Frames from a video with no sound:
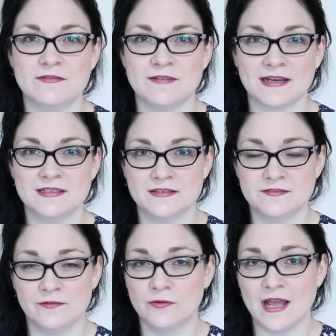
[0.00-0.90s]
factor
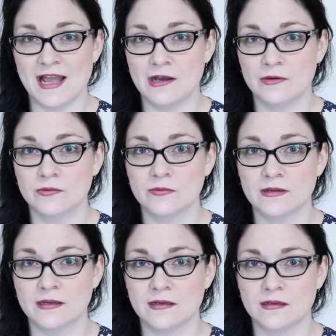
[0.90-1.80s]
for how
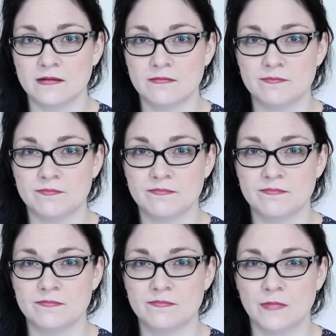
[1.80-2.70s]

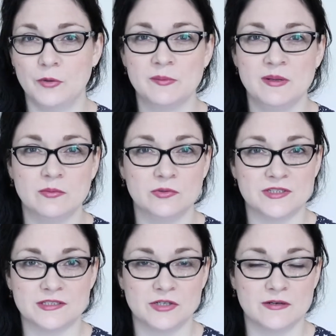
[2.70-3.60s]
older people
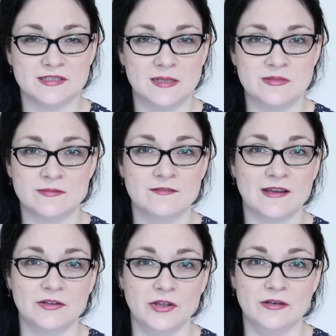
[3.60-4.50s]
just don't seem to be
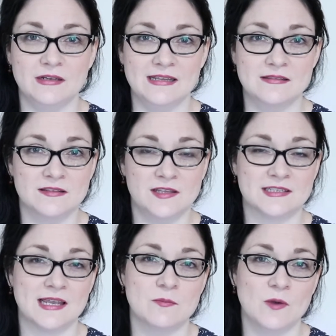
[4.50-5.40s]
valued in the
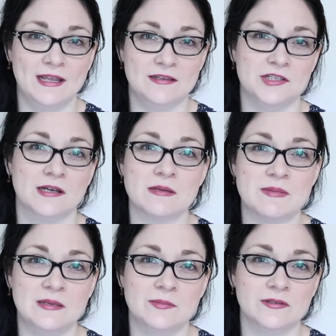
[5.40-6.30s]
same way as younger
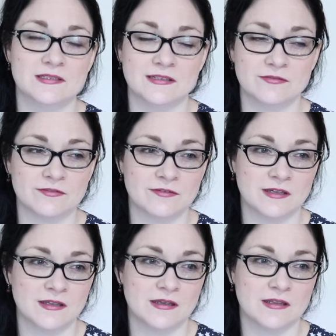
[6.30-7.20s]
people, as if,
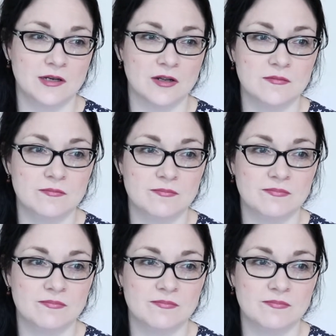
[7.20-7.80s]
you know,